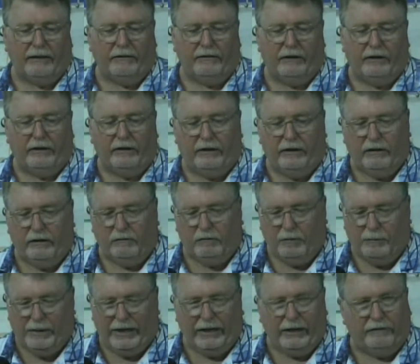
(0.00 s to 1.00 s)
the
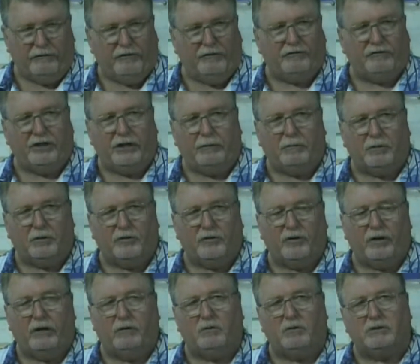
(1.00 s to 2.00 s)
remaining
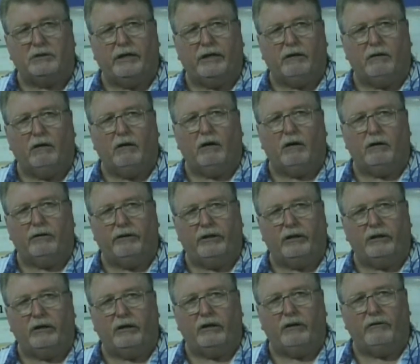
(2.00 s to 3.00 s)
15% will take longer
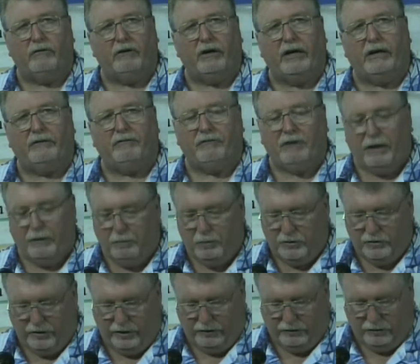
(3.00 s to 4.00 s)
than the other
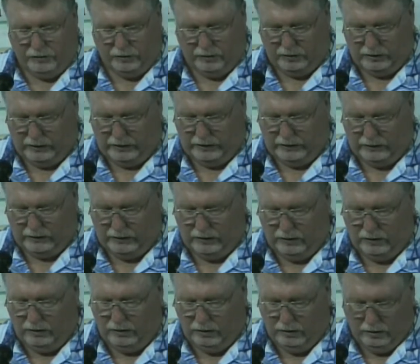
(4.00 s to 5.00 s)
85% took to get
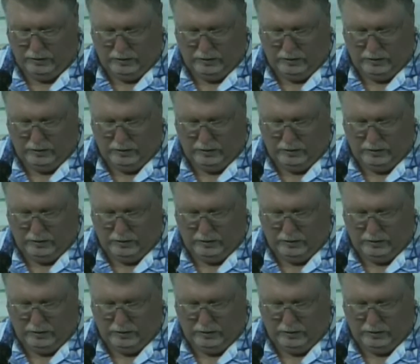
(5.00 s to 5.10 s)
done.